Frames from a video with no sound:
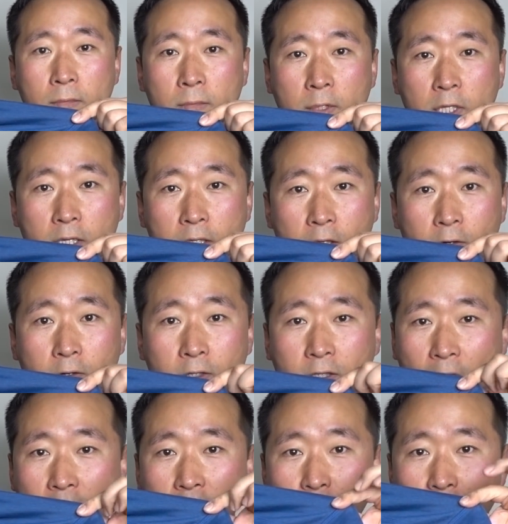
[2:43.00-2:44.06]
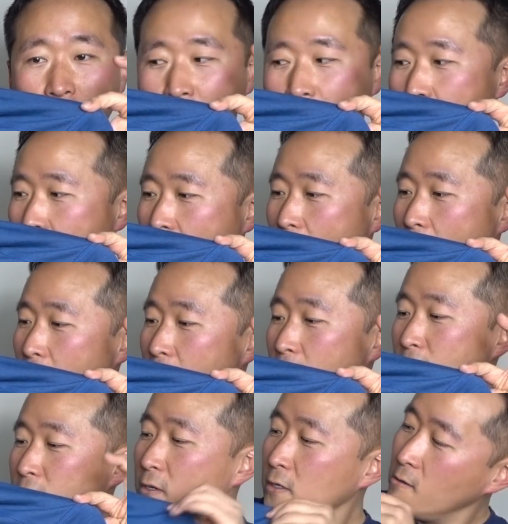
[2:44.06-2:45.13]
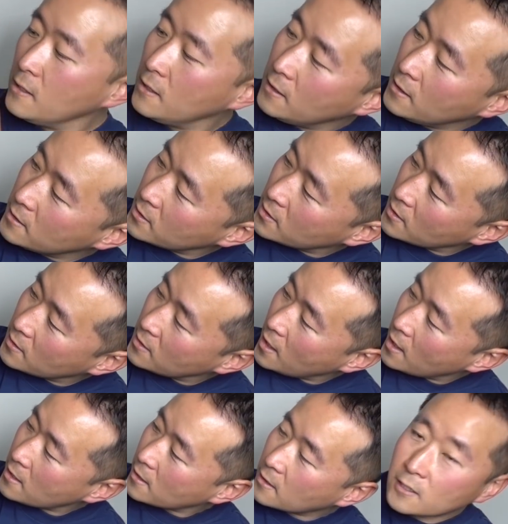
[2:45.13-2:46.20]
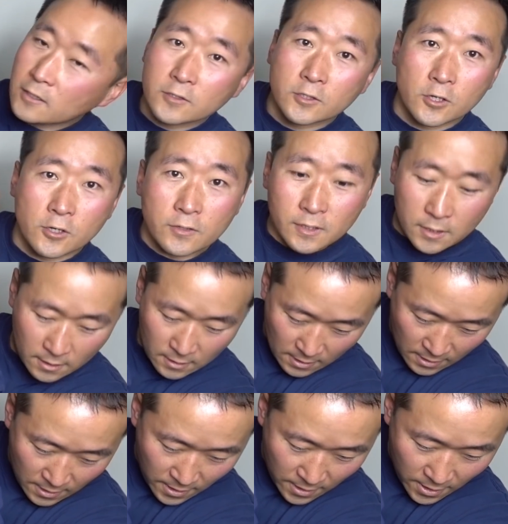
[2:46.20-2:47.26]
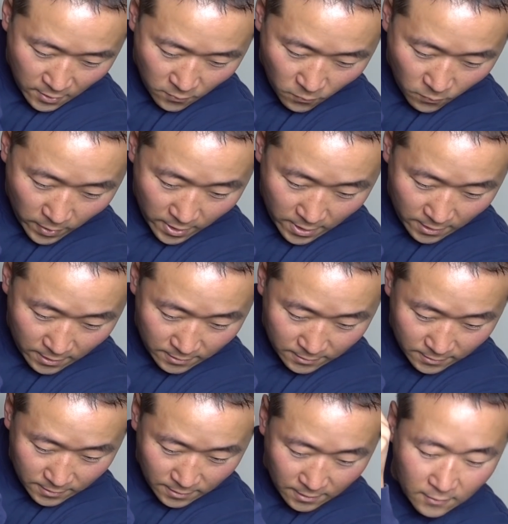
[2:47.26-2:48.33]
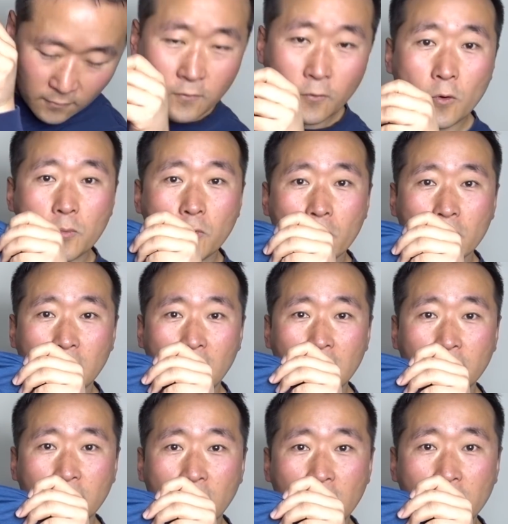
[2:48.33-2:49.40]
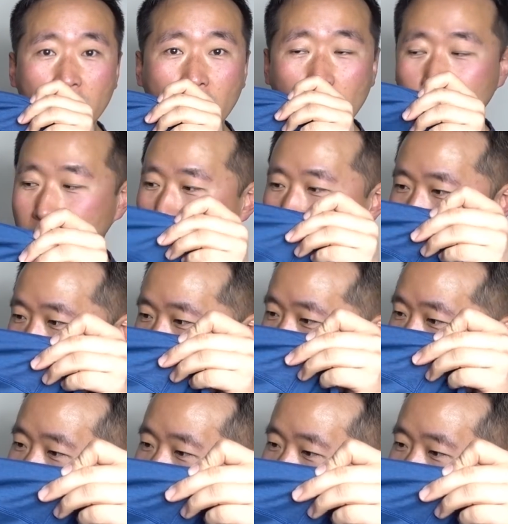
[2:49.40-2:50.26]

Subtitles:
These are the Solomon Cairn synthetic shirt. It weighs 4.85 ounces.